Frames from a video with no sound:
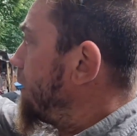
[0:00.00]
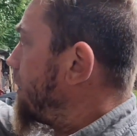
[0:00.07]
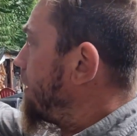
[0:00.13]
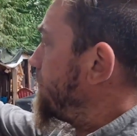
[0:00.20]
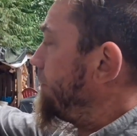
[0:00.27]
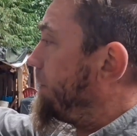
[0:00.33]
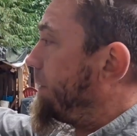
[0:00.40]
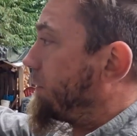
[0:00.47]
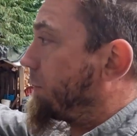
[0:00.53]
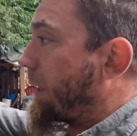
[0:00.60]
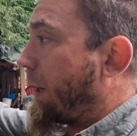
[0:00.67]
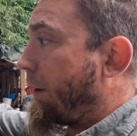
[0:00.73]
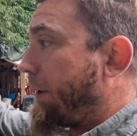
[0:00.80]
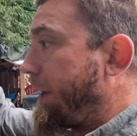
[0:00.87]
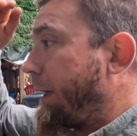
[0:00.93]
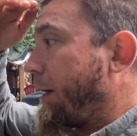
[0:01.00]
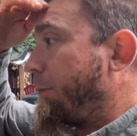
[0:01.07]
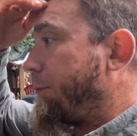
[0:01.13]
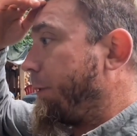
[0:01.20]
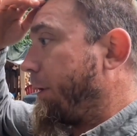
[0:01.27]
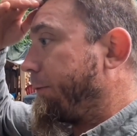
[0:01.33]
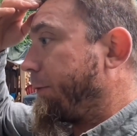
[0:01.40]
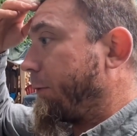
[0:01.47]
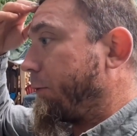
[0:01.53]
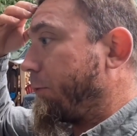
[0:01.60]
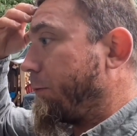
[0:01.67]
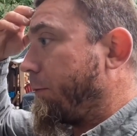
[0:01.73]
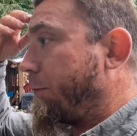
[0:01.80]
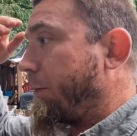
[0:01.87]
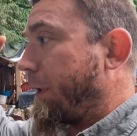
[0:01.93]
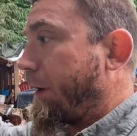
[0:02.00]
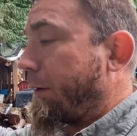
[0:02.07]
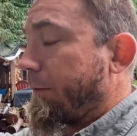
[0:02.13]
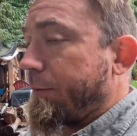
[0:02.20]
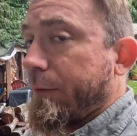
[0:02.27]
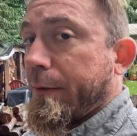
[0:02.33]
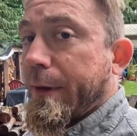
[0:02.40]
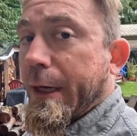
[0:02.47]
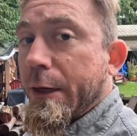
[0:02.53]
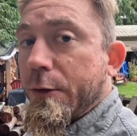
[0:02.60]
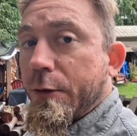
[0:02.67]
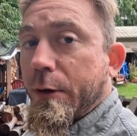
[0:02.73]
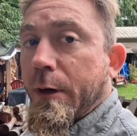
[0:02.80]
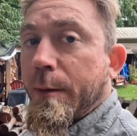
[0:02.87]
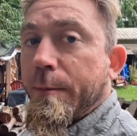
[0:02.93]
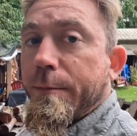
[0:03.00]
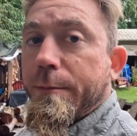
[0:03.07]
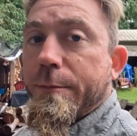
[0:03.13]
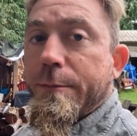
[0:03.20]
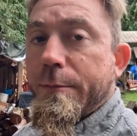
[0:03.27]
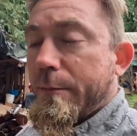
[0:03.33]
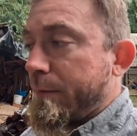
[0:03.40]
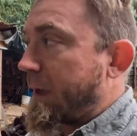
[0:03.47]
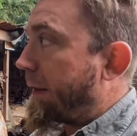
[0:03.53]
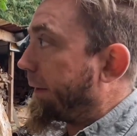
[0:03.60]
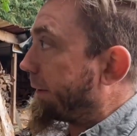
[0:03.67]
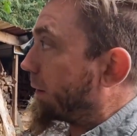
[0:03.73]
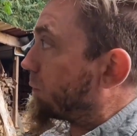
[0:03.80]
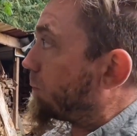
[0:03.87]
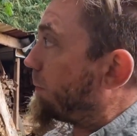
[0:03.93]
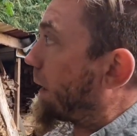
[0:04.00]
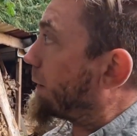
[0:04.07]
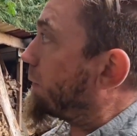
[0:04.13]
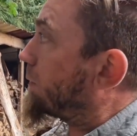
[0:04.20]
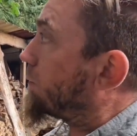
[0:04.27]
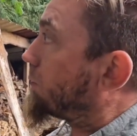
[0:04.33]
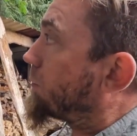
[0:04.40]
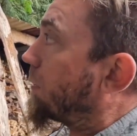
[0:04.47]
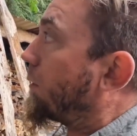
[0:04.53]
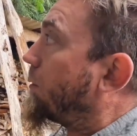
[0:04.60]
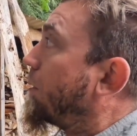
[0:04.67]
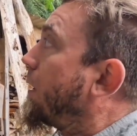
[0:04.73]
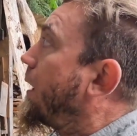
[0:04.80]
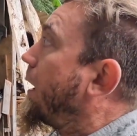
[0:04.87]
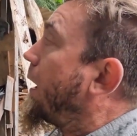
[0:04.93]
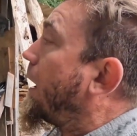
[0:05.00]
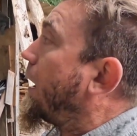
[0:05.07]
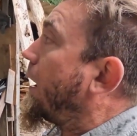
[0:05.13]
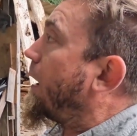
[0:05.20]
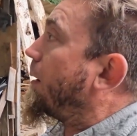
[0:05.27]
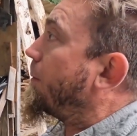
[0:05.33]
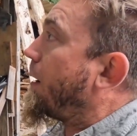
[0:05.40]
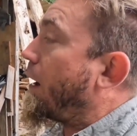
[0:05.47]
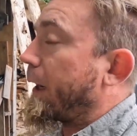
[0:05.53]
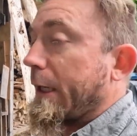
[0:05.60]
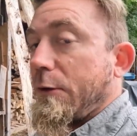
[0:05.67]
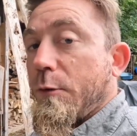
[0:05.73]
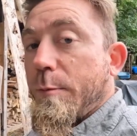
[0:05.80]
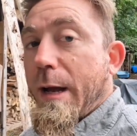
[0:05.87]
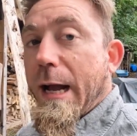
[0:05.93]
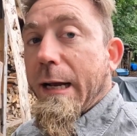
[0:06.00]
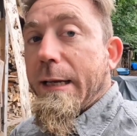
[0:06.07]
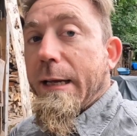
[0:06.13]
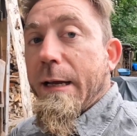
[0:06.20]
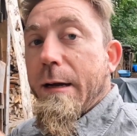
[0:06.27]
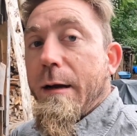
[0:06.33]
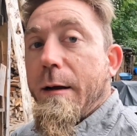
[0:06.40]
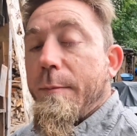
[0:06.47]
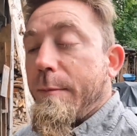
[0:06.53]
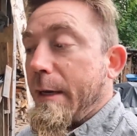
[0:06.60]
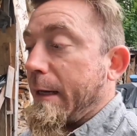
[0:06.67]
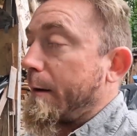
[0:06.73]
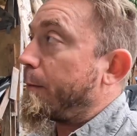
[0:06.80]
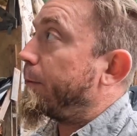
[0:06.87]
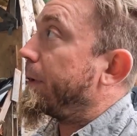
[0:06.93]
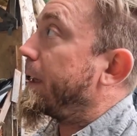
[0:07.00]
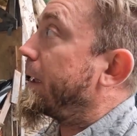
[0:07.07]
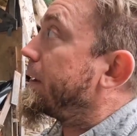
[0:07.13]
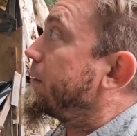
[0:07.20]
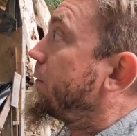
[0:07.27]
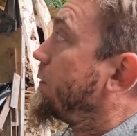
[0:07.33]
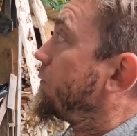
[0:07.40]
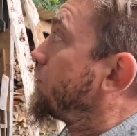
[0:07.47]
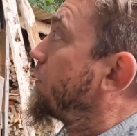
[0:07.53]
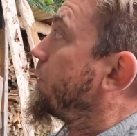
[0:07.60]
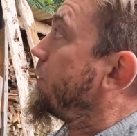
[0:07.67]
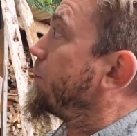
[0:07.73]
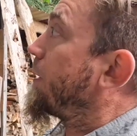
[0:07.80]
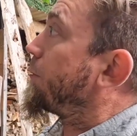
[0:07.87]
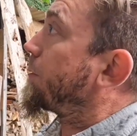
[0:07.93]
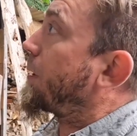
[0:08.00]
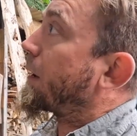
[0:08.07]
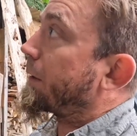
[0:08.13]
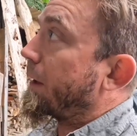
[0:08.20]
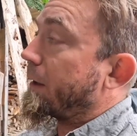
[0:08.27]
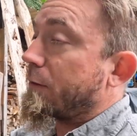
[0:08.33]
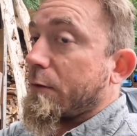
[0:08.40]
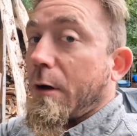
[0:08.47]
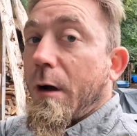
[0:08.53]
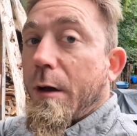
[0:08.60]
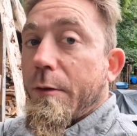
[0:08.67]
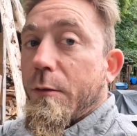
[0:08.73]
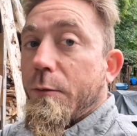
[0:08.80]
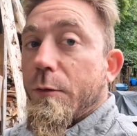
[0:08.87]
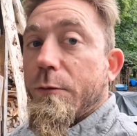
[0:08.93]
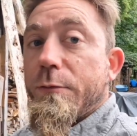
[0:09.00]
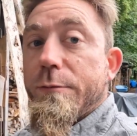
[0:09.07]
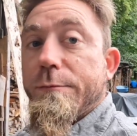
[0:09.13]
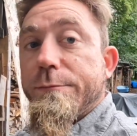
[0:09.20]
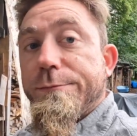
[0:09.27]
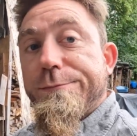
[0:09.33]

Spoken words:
of this area, but for the interim, I think this will make do. So I'll get you back in a bit to show you my progress on the roof.